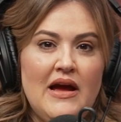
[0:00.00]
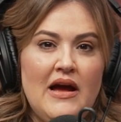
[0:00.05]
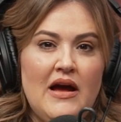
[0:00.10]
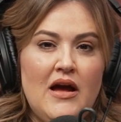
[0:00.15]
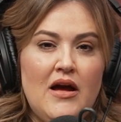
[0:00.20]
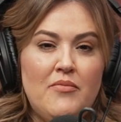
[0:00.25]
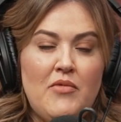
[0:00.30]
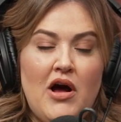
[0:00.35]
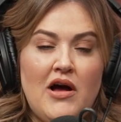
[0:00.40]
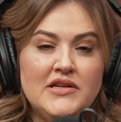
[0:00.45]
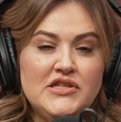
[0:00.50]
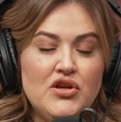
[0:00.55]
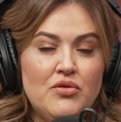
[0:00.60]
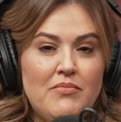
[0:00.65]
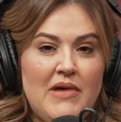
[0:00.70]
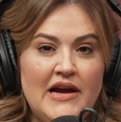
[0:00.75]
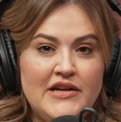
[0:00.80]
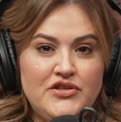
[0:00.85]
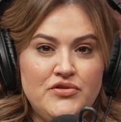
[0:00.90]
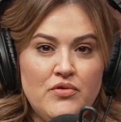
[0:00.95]
Also
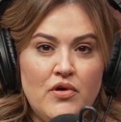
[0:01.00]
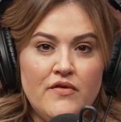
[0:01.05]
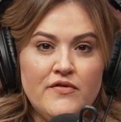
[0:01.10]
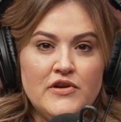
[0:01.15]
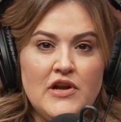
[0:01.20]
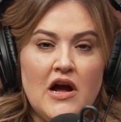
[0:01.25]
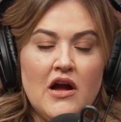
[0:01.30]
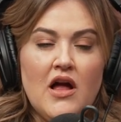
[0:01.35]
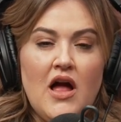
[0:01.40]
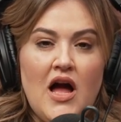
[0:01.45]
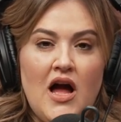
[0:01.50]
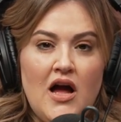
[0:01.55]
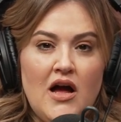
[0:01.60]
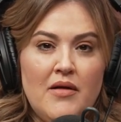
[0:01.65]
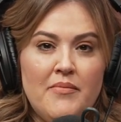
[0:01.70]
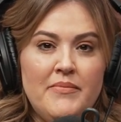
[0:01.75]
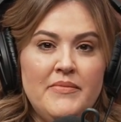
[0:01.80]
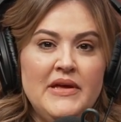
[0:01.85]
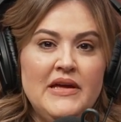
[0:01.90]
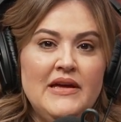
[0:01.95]

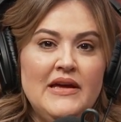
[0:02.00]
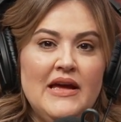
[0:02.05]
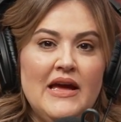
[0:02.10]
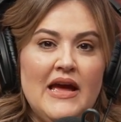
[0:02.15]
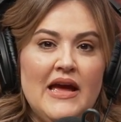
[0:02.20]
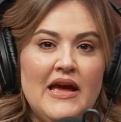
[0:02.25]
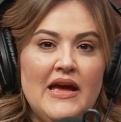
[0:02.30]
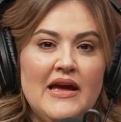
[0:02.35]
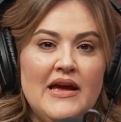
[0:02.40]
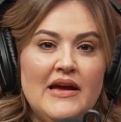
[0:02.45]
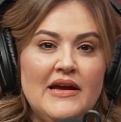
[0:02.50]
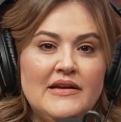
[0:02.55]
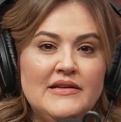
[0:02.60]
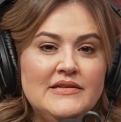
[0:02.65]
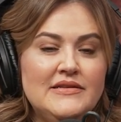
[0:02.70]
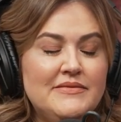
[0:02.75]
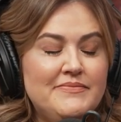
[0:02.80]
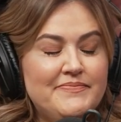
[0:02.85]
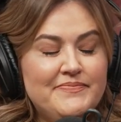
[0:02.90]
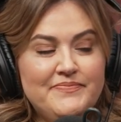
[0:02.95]
MyDoOver.com.
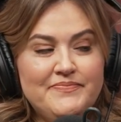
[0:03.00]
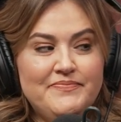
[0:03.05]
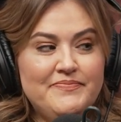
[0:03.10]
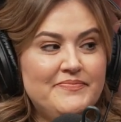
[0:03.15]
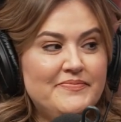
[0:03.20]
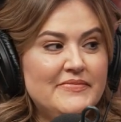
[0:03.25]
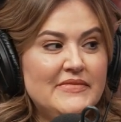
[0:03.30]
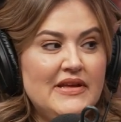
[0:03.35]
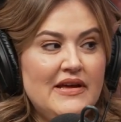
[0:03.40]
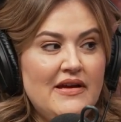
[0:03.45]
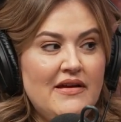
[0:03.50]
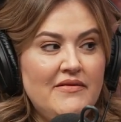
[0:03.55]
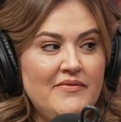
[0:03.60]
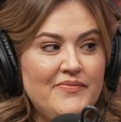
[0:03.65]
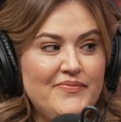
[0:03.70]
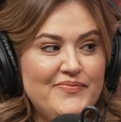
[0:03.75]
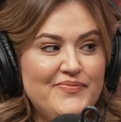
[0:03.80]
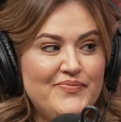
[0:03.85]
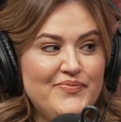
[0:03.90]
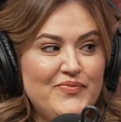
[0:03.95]
And
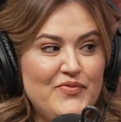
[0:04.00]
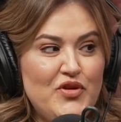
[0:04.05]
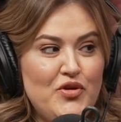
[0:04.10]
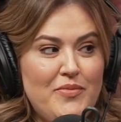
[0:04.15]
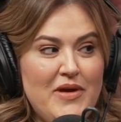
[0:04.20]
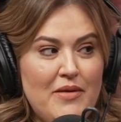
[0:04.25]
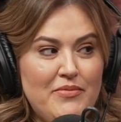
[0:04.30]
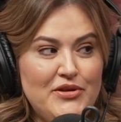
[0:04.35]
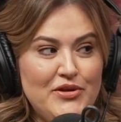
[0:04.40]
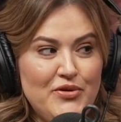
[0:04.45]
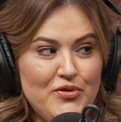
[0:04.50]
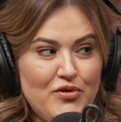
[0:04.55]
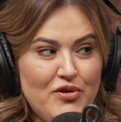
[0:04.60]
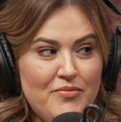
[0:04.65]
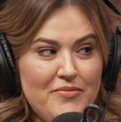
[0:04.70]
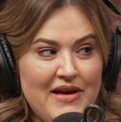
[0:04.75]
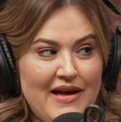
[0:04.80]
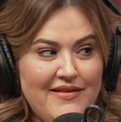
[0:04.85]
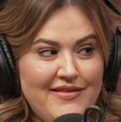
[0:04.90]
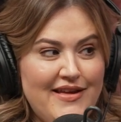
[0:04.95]
you'll be able to
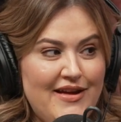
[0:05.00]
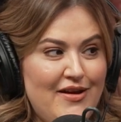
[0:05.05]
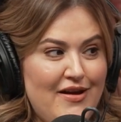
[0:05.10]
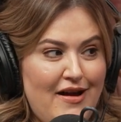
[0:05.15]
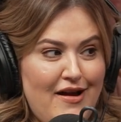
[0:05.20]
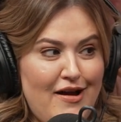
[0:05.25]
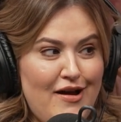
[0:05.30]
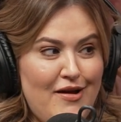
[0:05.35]
Google me, I think.